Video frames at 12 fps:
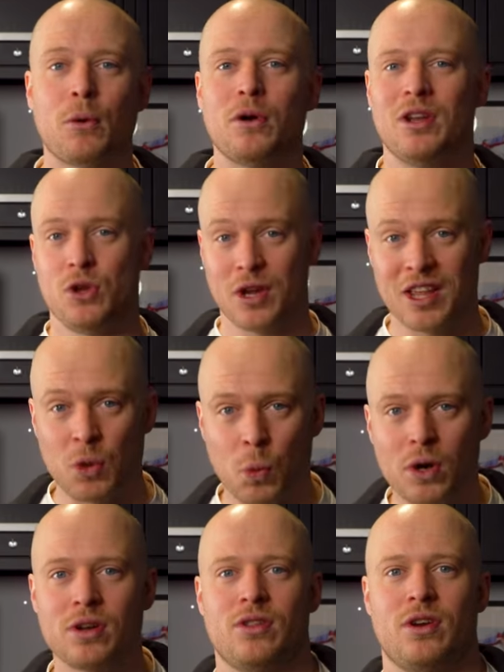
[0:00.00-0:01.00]
important that you get the
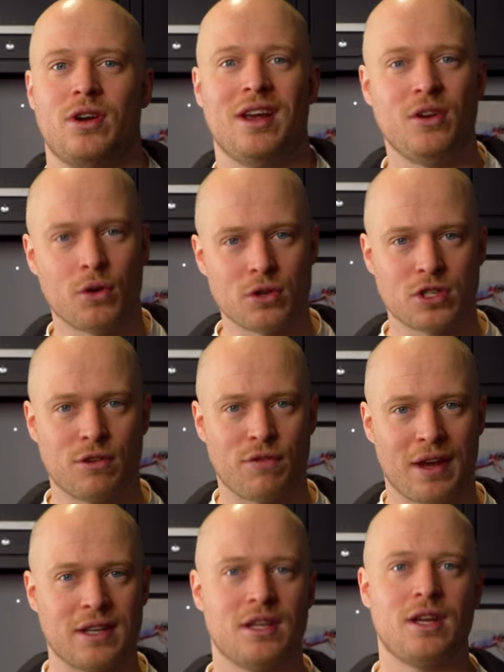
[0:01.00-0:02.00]
word out there in order to
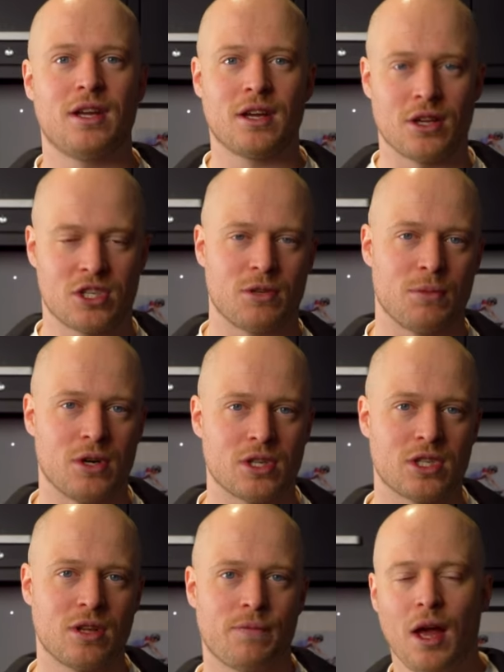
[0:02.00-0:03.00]
find
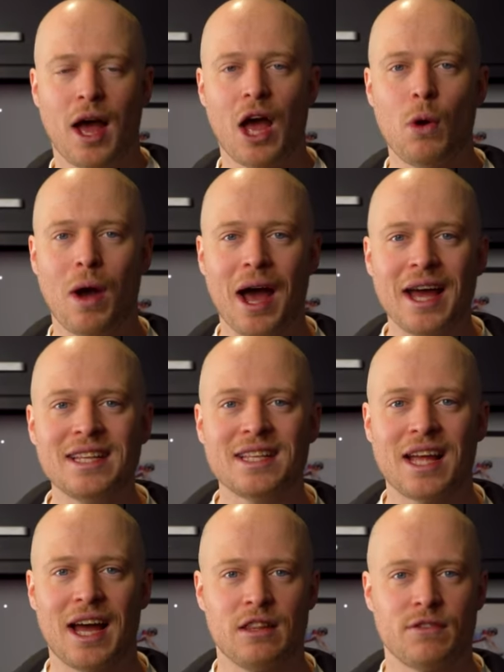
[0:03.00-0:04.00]
customers. How I did
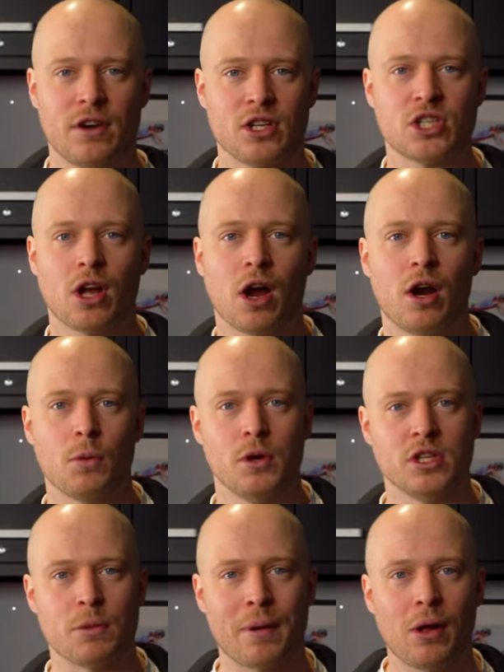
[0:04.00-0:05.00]
that at the very start
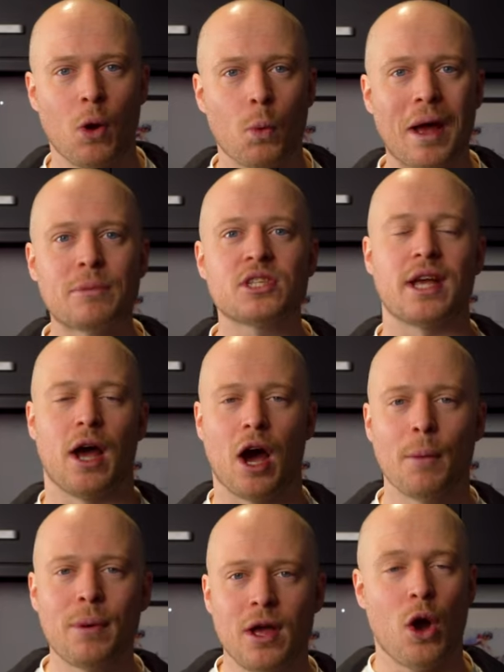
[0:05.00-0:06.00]
was built a website
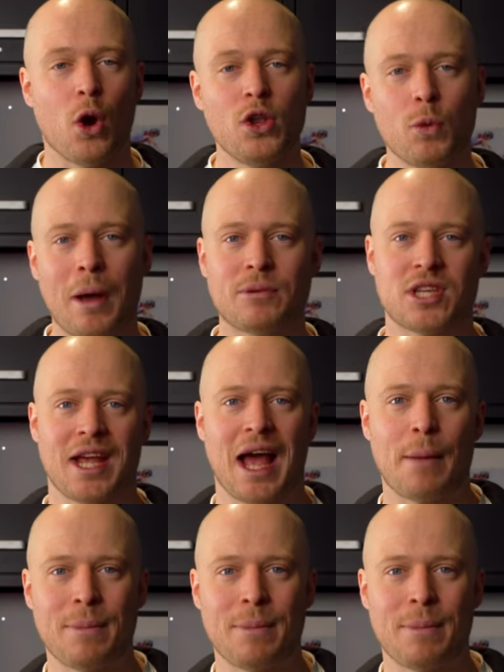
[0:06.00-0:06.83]
up. On the website, I